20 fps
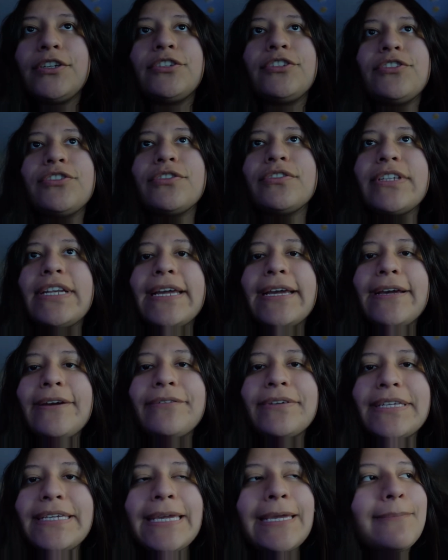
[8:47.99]
So now
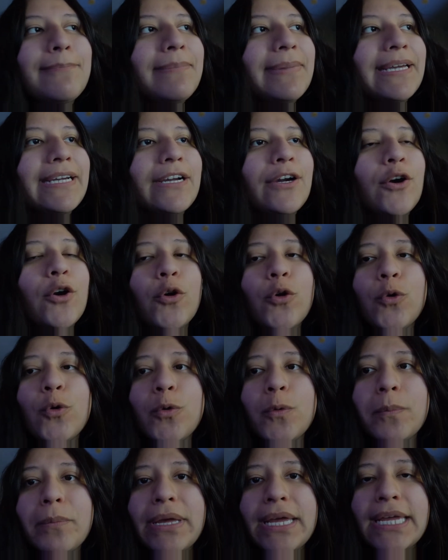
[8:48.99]
we came back
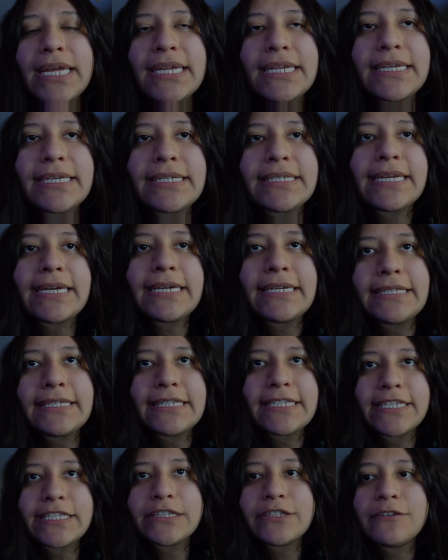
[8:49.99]
home and I
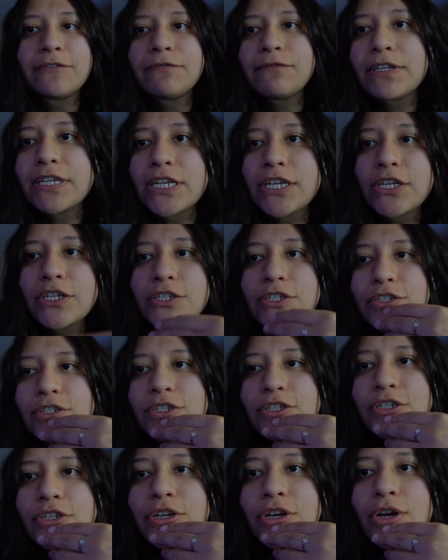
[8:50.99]
needed to
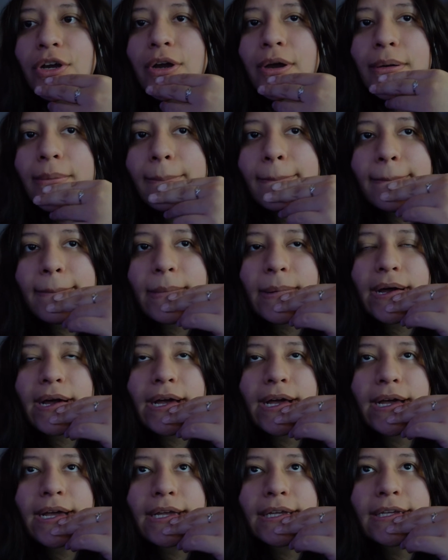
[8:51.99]
finish
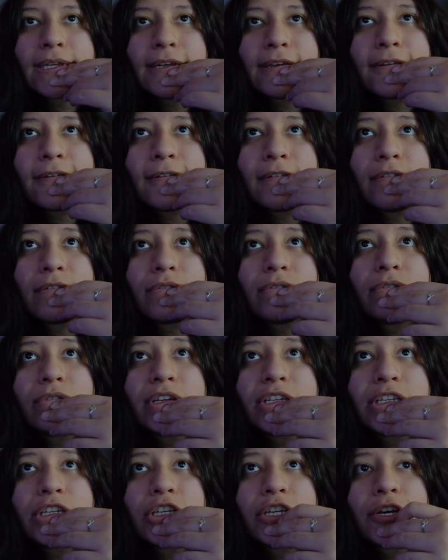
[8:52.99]
my
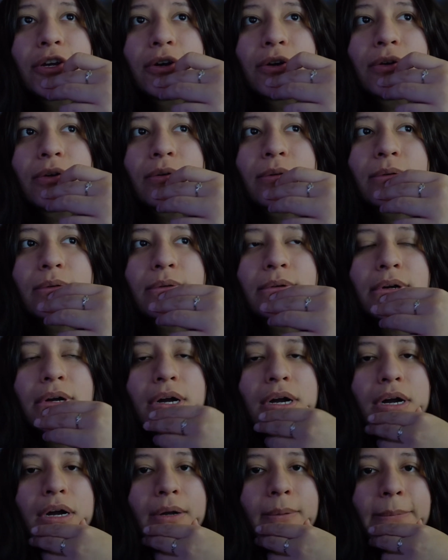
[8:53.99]
video.
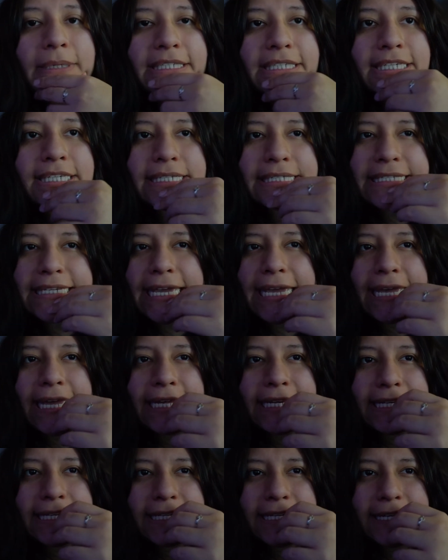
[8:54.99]
I needed to
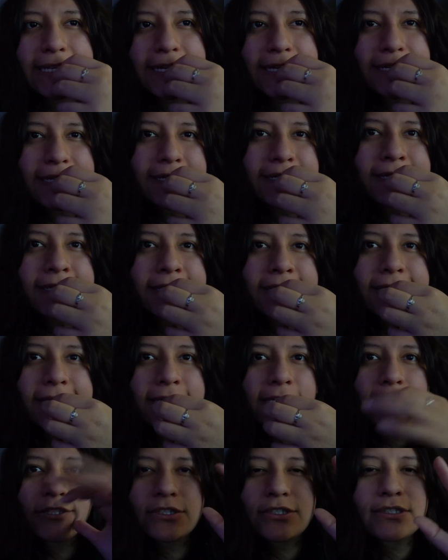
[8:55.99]
edit it,
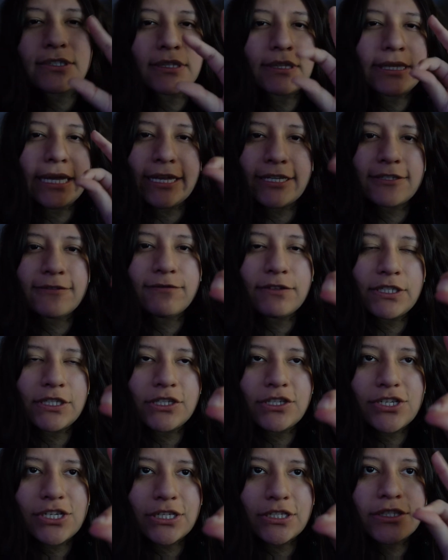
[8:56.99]
just last
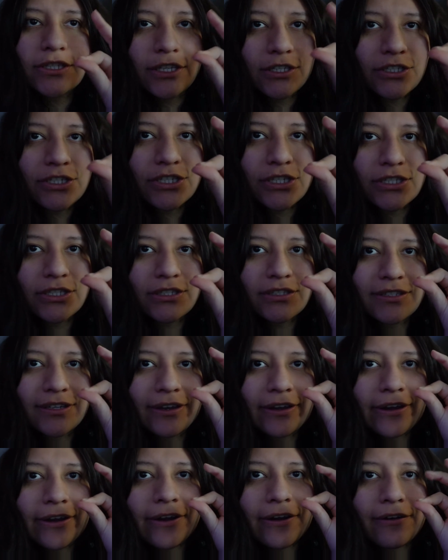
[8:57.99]
finishing touches.
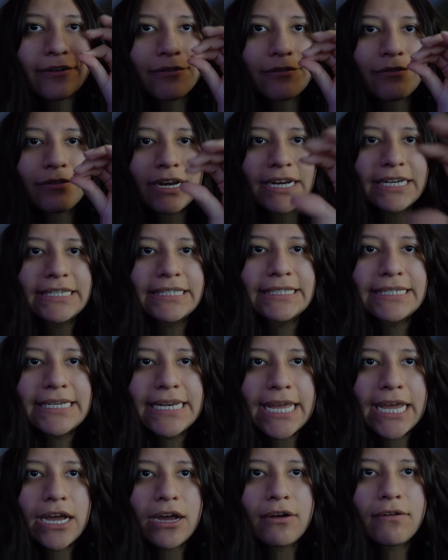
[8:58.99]
Right
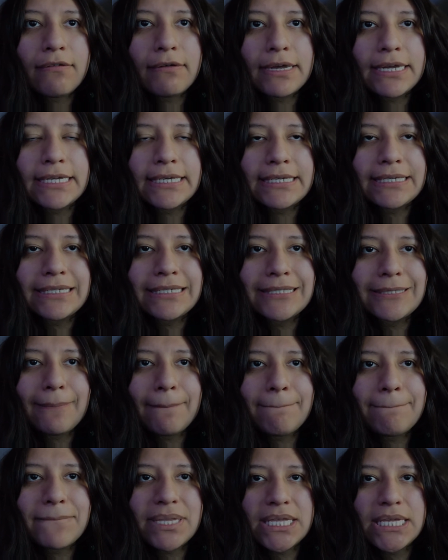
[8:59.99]
now it is
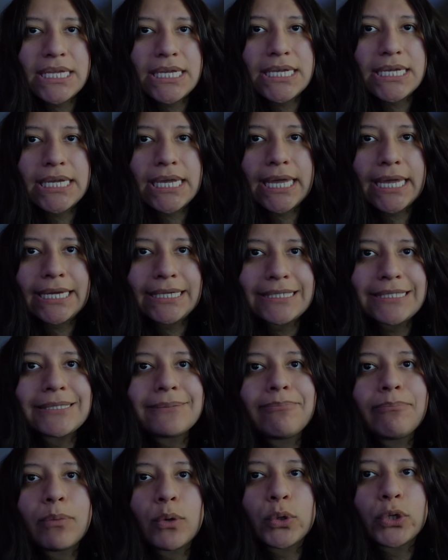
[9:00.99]
being
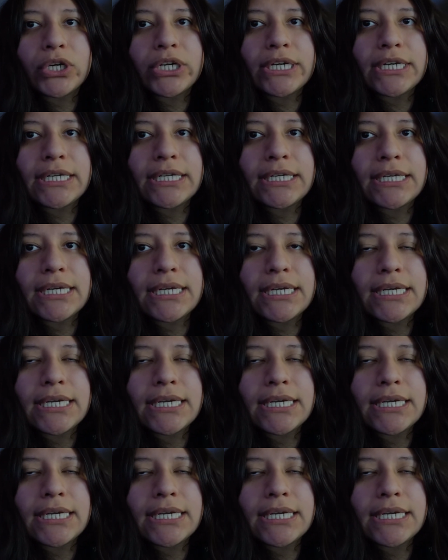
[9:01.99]
exported.